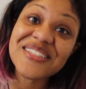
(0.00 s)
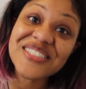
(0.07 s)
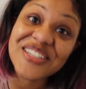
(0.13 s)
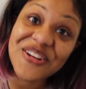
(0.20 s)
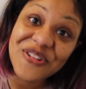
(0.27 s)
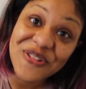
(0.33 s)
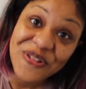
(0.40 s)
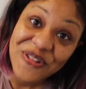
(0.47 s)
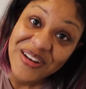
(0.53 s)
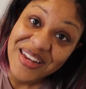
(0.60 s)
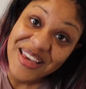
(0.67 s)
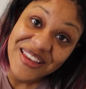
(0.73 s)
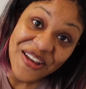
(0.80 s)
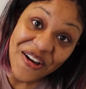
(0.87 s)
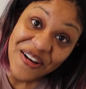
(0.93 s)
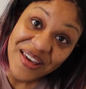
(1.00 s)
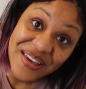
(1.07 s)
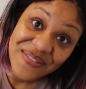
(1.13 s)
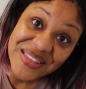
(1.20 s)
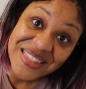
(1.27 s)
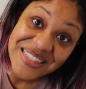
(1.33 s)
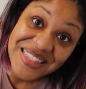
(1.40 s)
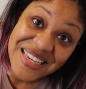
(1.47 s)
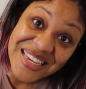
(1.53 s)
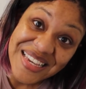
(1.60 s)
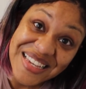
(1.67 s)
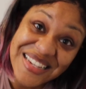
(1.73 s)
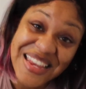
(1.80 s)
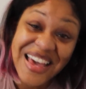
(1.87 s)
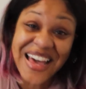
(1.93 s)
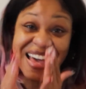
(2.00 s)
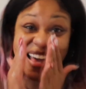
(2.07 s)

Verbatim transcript: shirt on that y'all haven't seen.